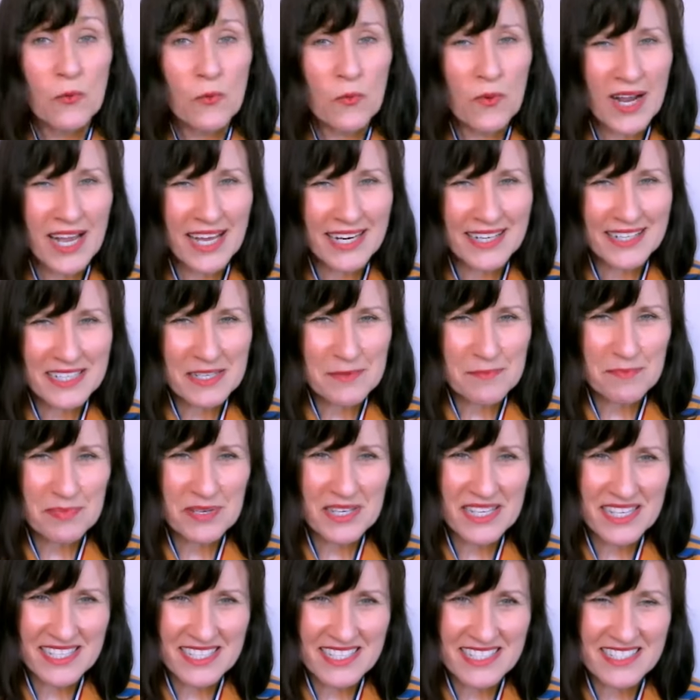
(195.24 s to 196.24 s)
Well, it
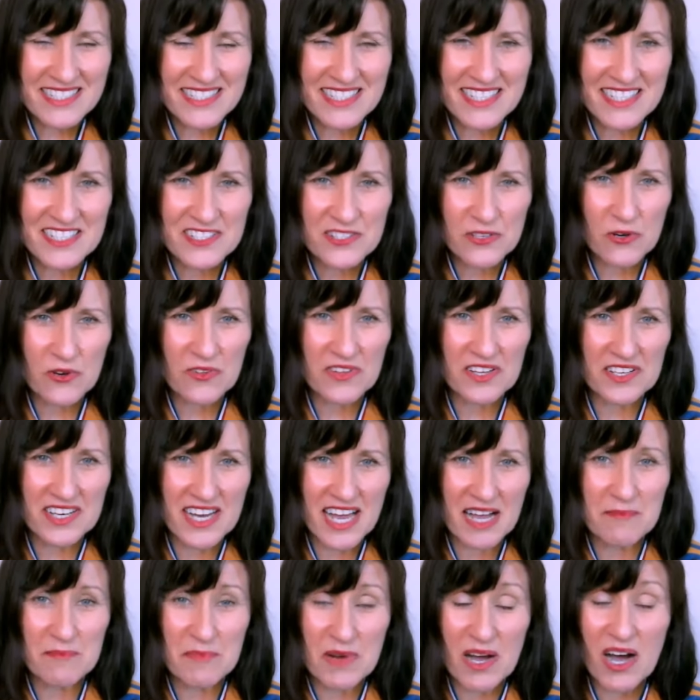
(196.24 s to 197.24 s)
appears he saw the
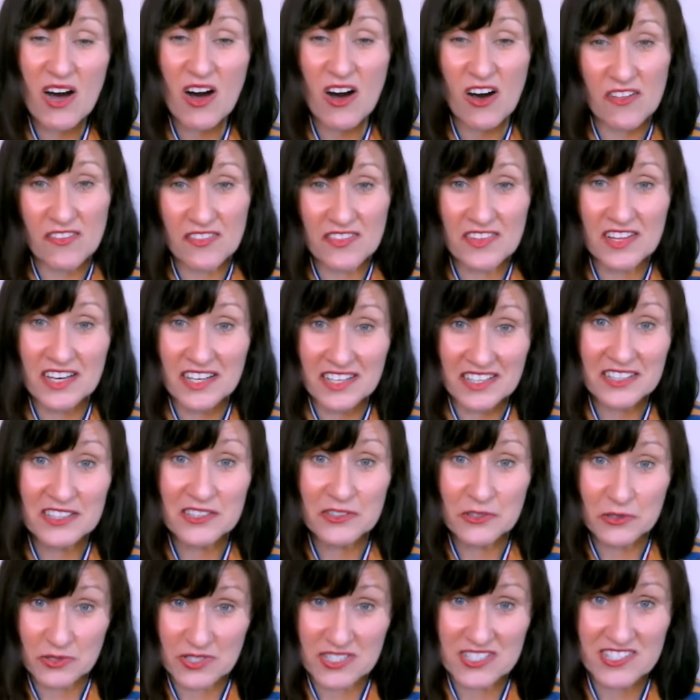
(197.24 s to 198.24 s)
number on the
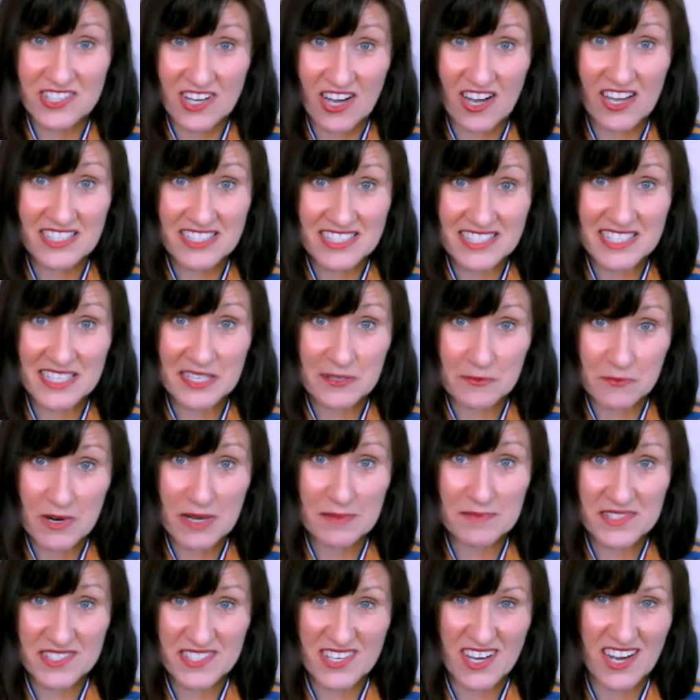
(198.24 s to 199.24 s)
Good Sciencing
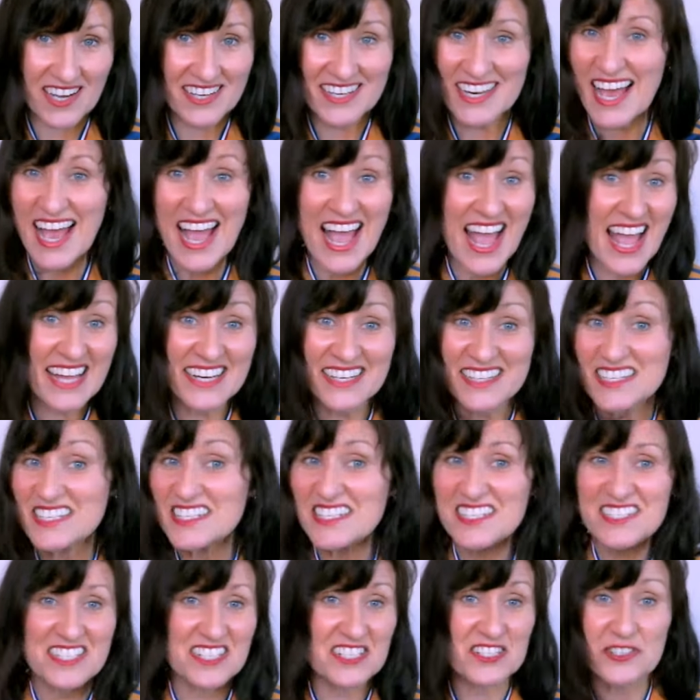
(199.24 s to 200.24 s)
website and
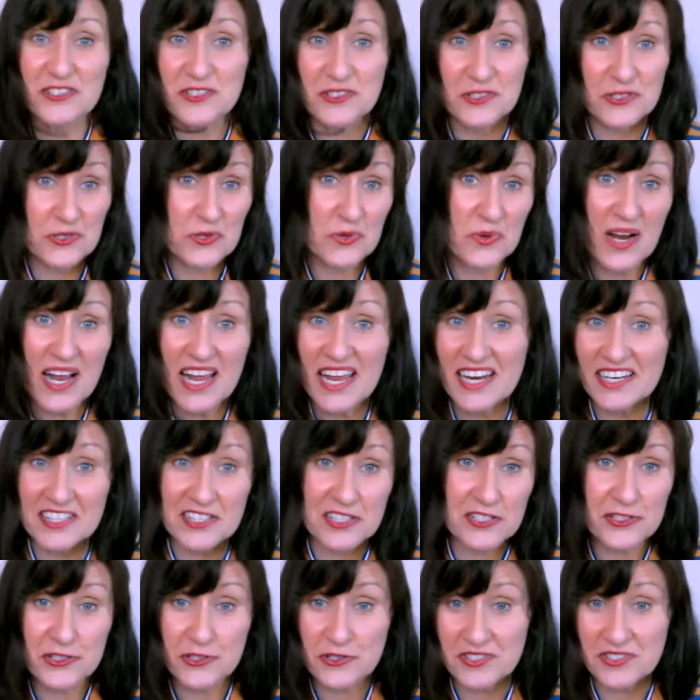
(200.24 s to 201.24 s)
didn't do
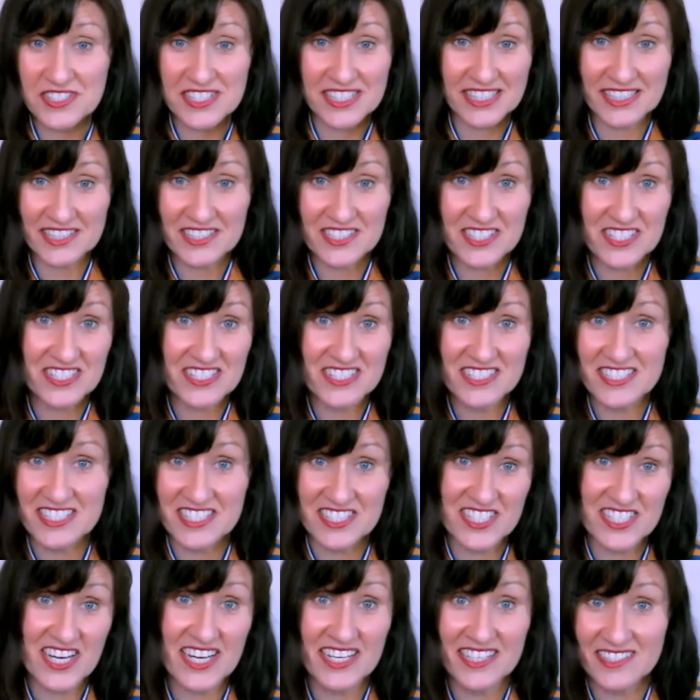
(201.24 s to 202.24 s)
any due diligence to
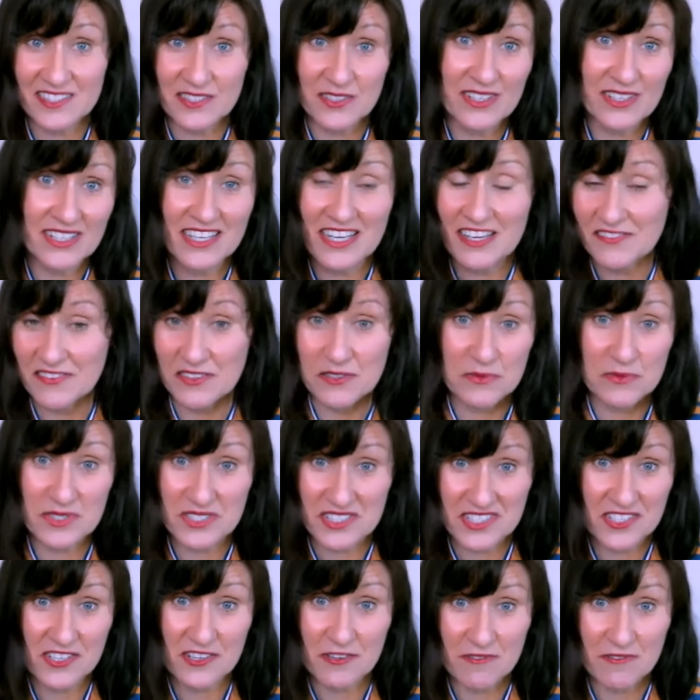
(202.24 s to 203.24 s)
check if it
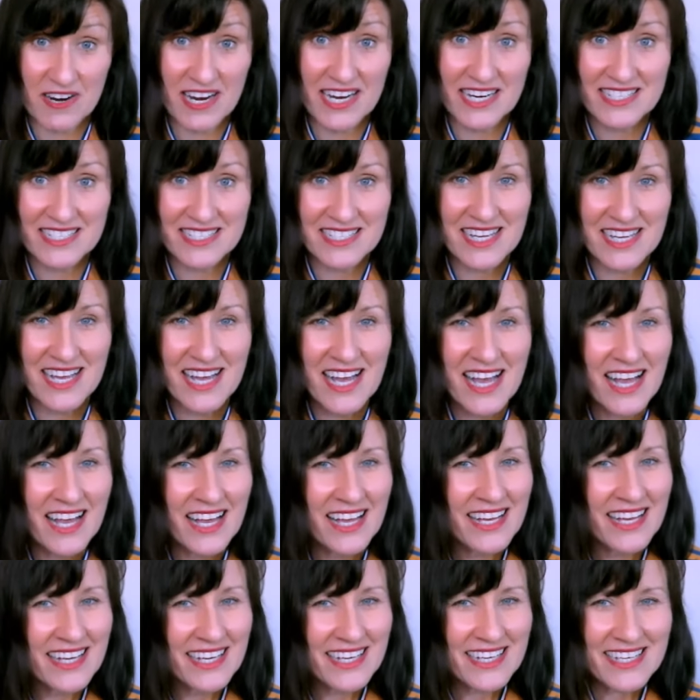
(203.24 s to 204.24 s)
was correct.
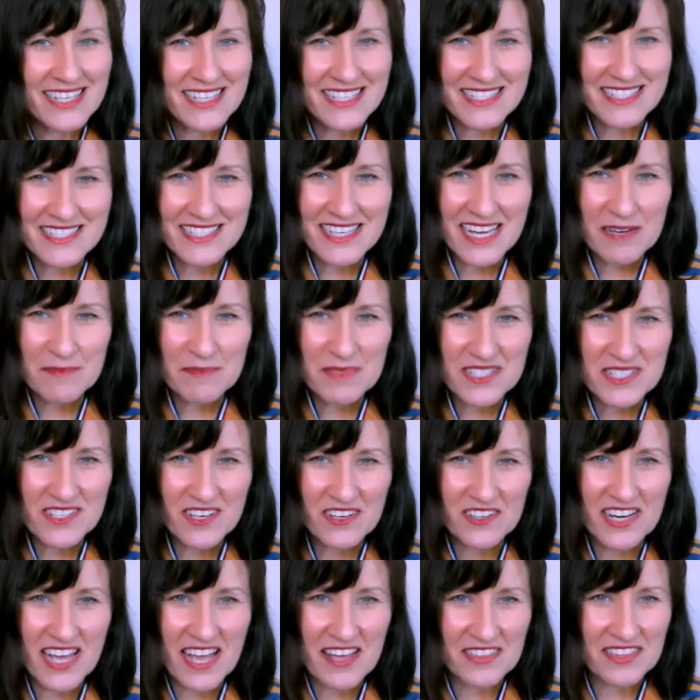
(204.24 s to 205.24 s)
His numbers
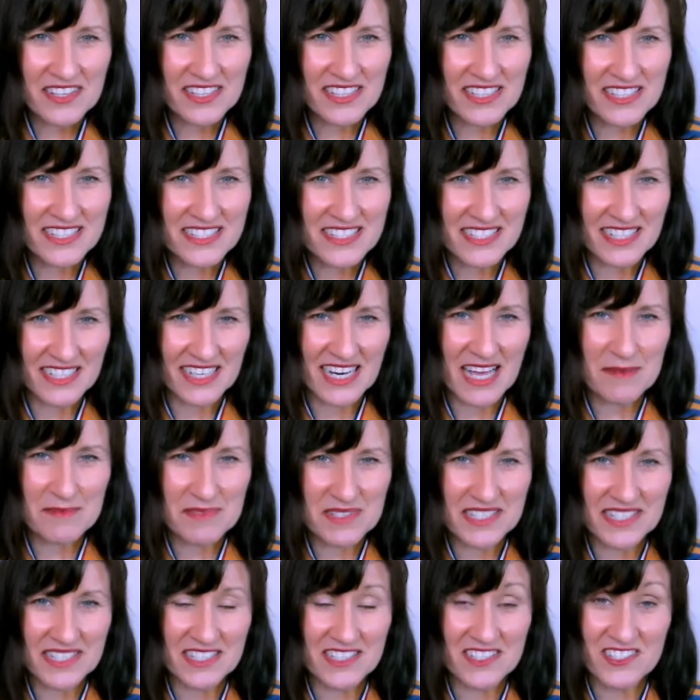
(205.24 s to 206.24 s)
on athletes
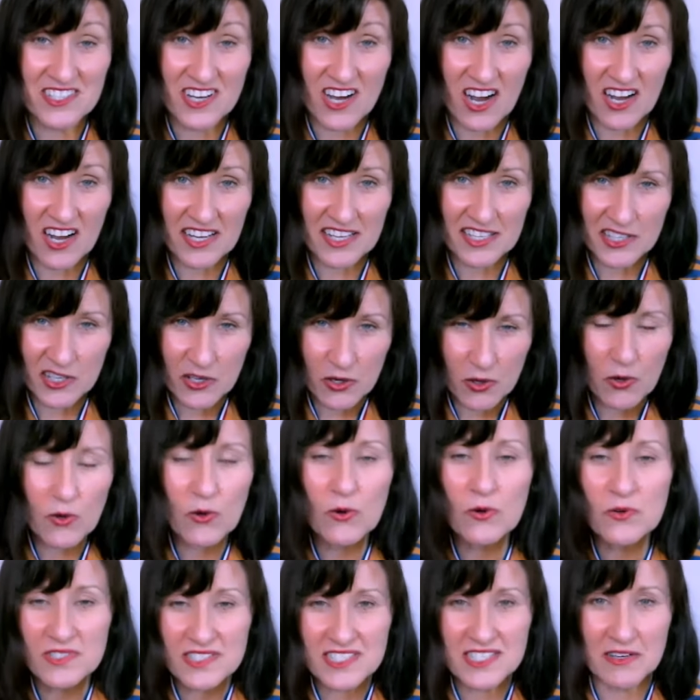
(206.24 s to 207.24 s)
collapsing and dying
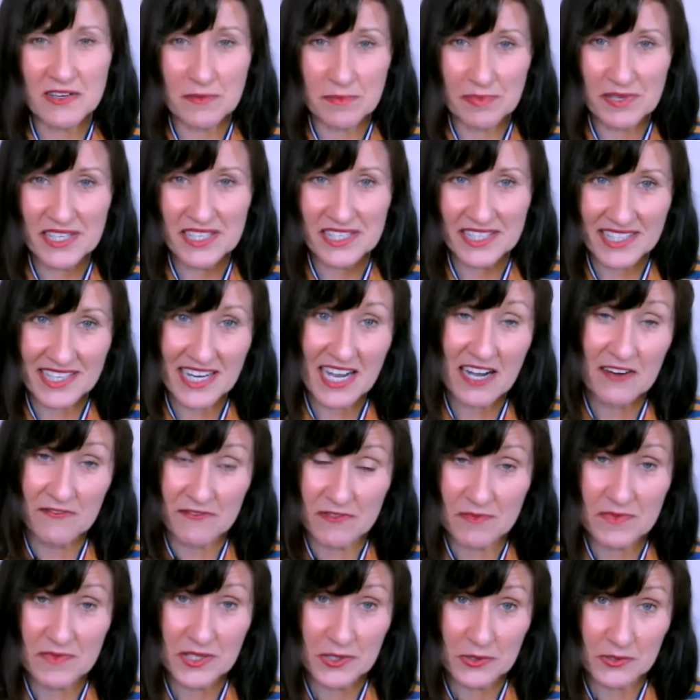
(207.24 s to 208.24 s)
also appear to come
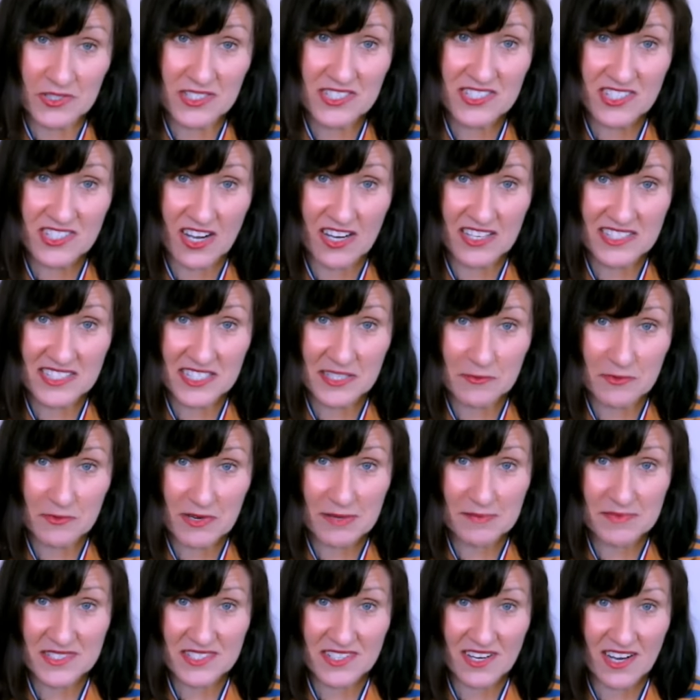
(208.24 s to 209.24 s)
from the Good Sciencing
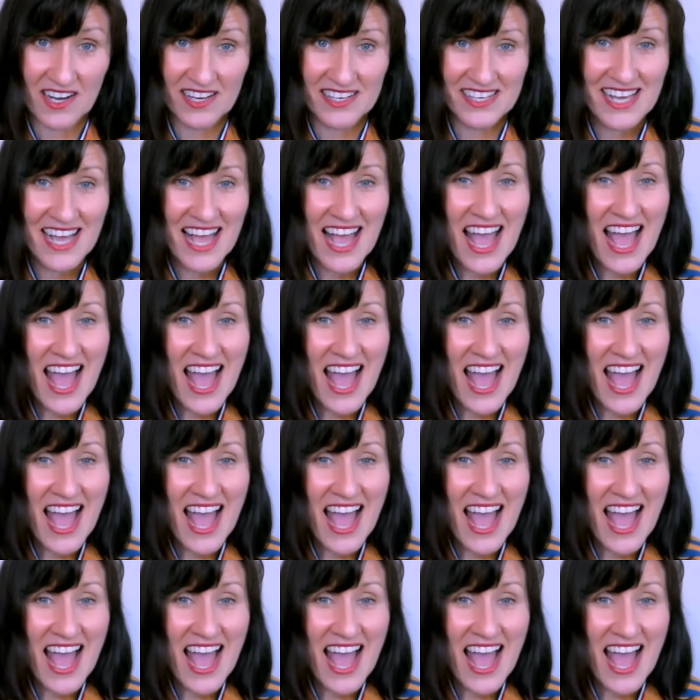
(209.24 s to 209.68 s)
website.